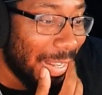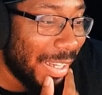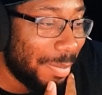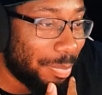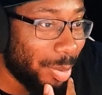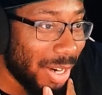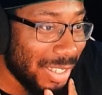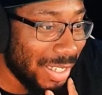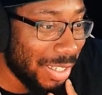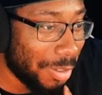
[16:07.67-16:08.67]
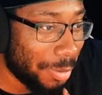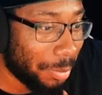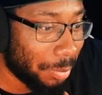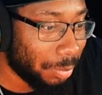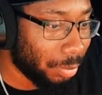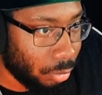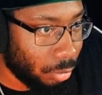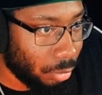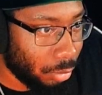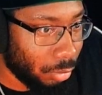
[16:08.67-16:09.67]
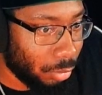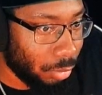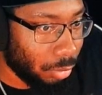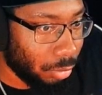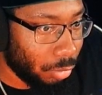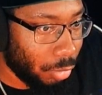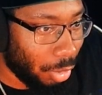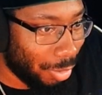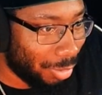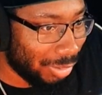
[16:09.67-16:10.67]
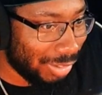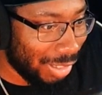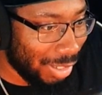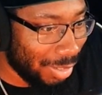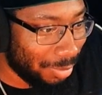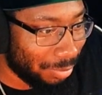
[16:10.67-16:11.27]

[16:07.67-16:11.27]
he pressing him. Oh snap.